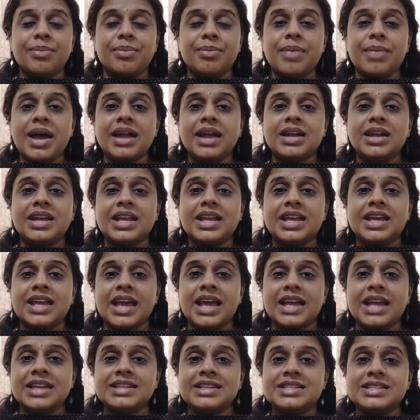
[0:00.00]

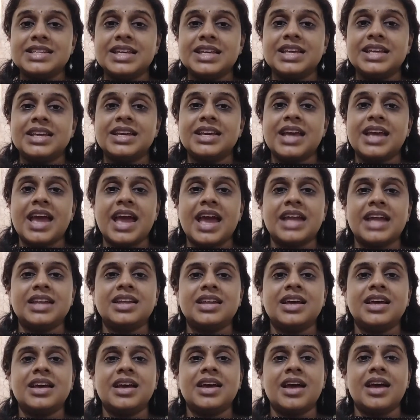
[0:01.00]
grammaticality
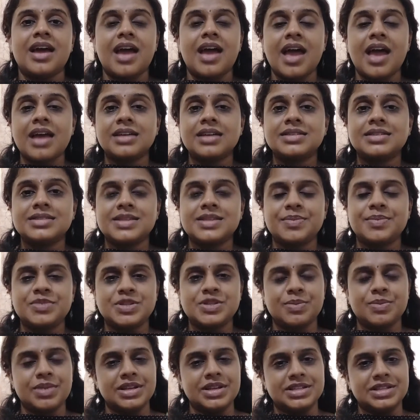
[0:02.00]
and
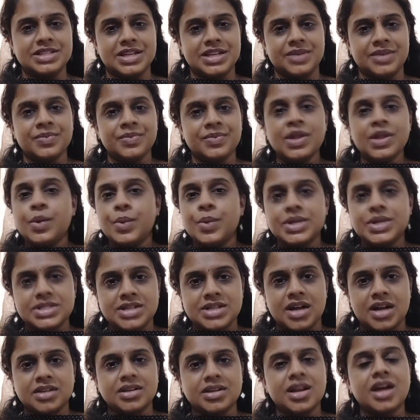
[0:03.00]
acceptability. We
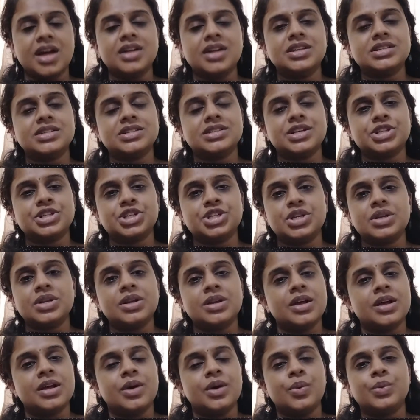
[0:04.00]
started our
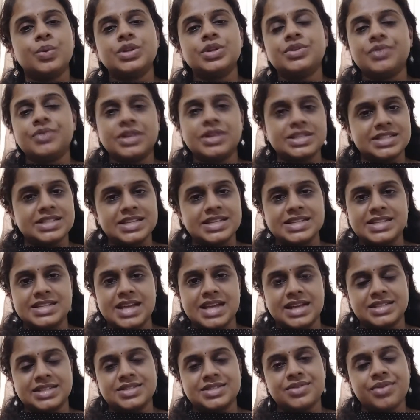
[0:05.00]
discussion with the word
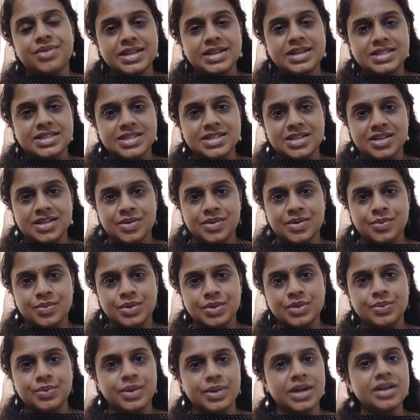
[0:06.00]
syntax, right?
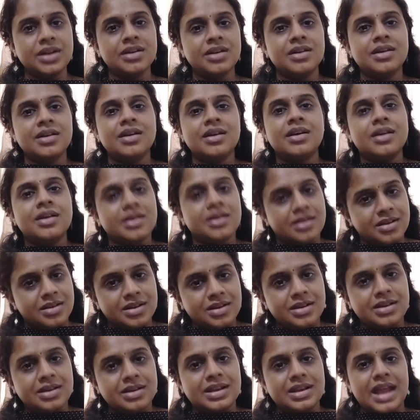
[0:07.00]
With the word
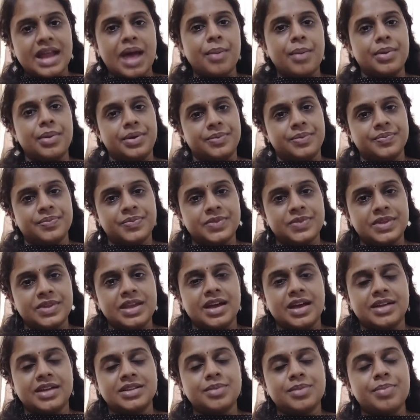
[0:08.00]
grammar.
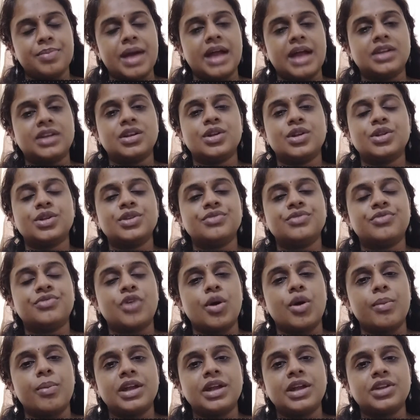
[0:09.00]
Yeah, the pattern or the
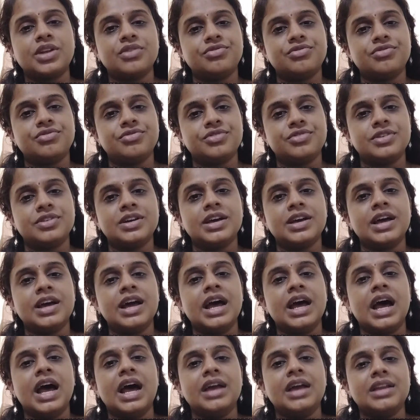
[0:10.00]
format of
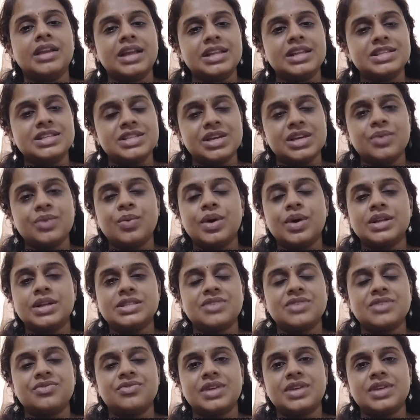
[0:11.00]
arranging
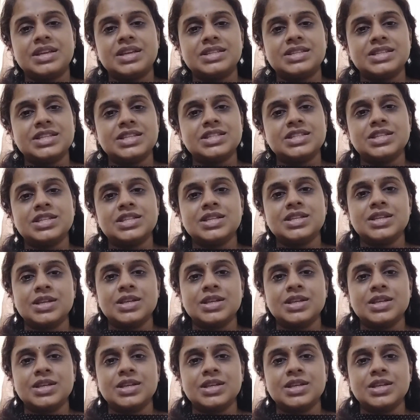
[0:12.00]
words and phrases